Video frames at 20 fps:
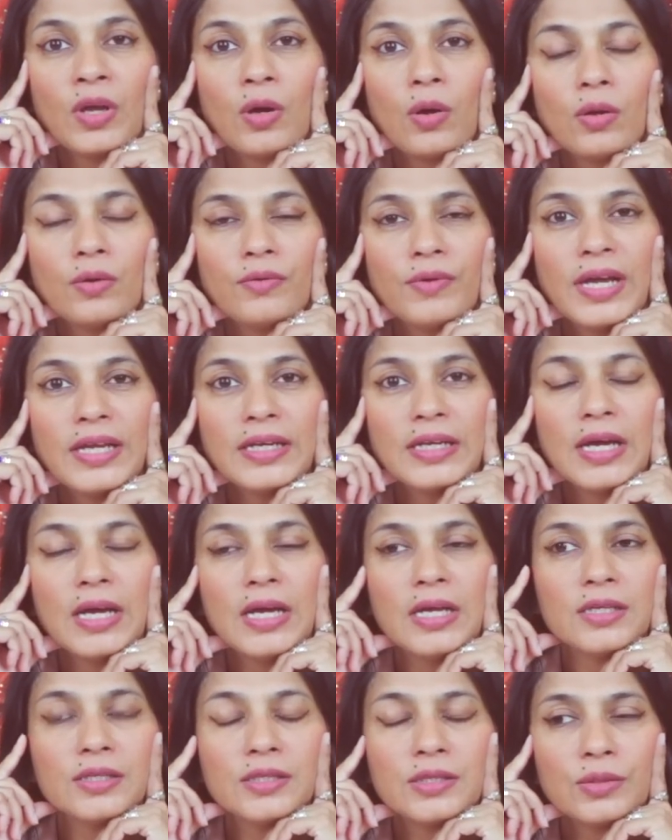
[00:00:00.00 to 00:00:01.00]
All right.
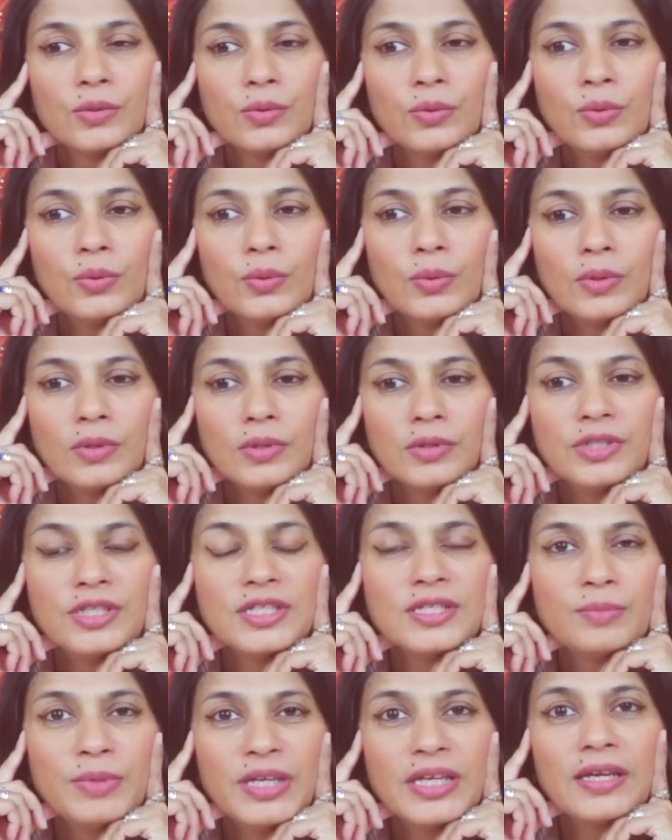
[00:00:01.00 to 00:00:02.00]
So
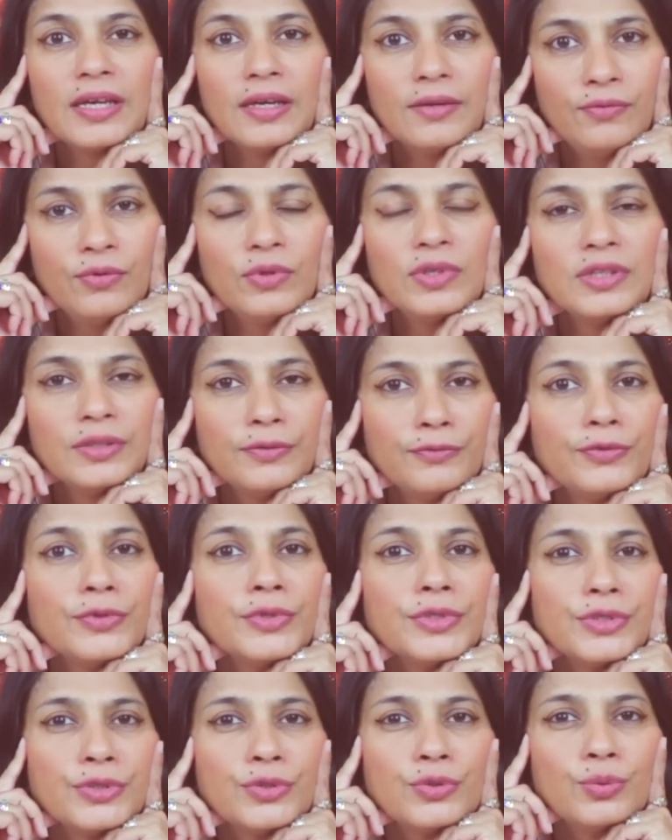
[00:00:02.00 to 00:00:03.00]
just be careful in the
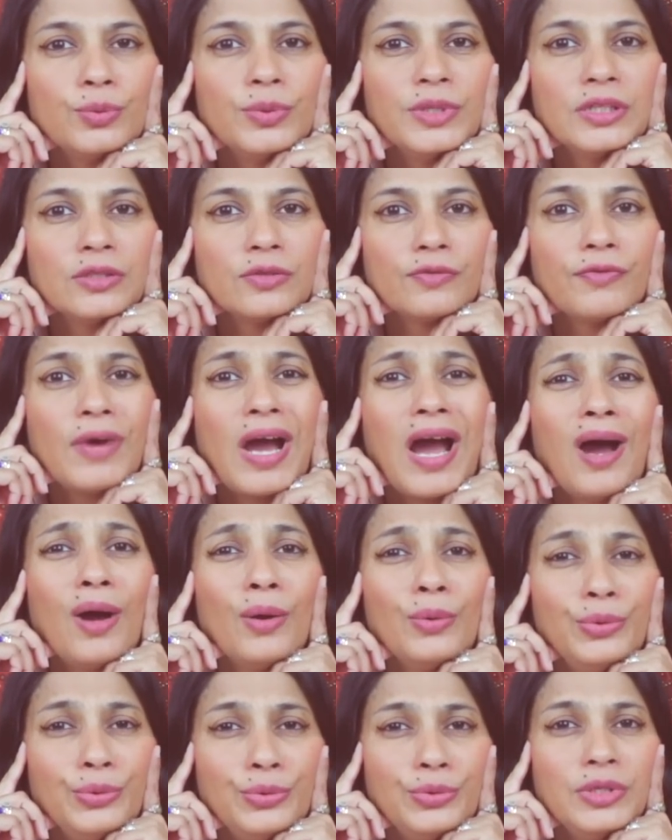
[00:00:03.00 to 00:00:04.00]
first 2 weeks of
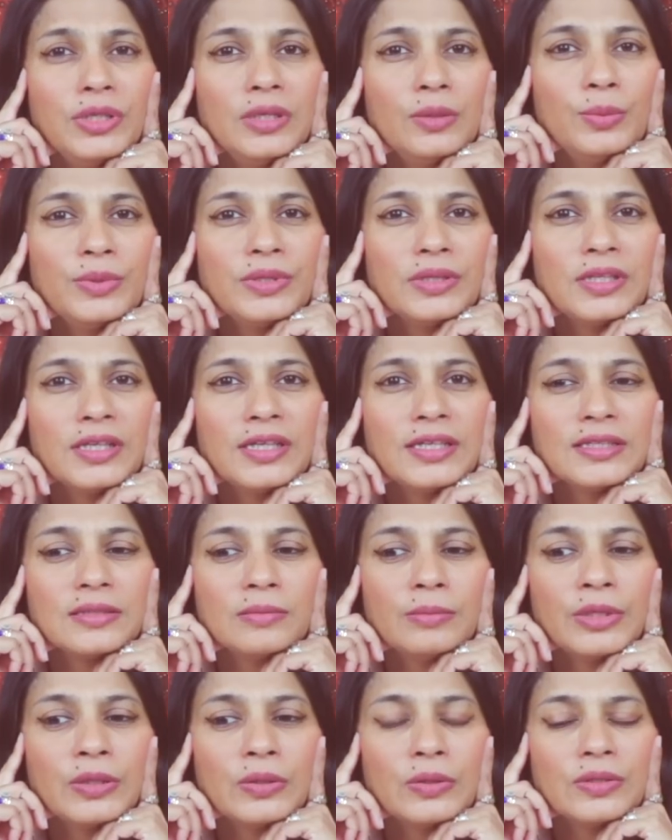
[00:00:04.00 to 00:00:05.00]
how you deal with
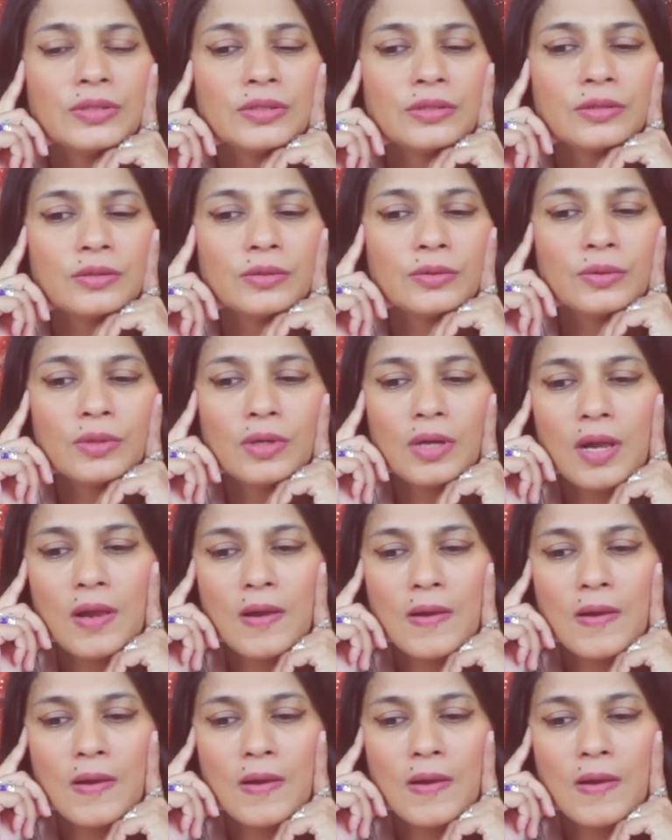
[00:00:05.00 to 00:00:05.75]
things, because, you know,